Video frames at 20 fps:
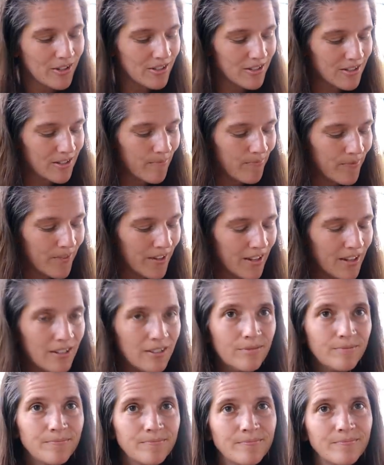Cause, and the girls will
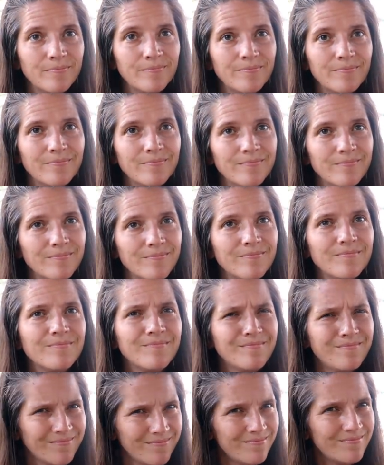have a lot of fun too,
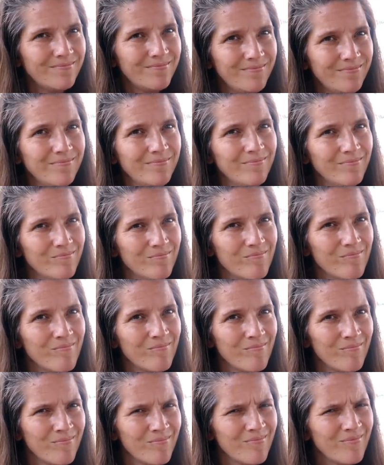like staying
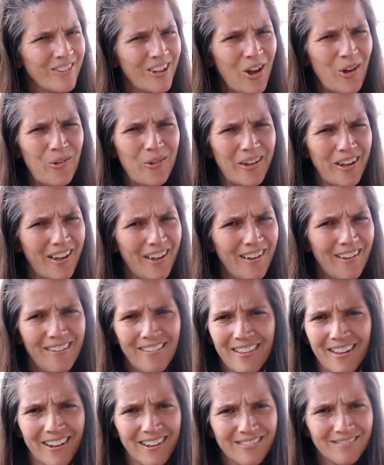over there oh, yeah. and
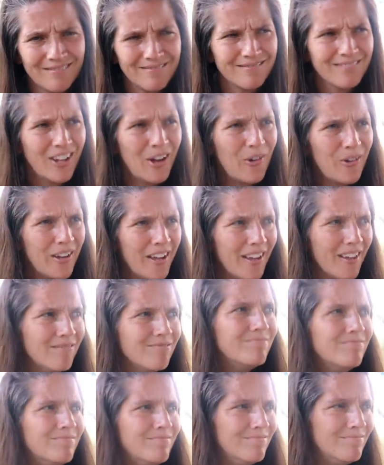camping out in their oh, living yeah.
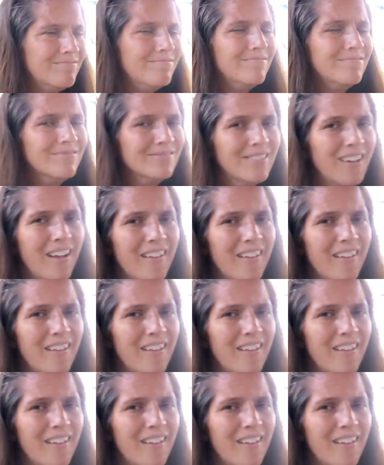room. and.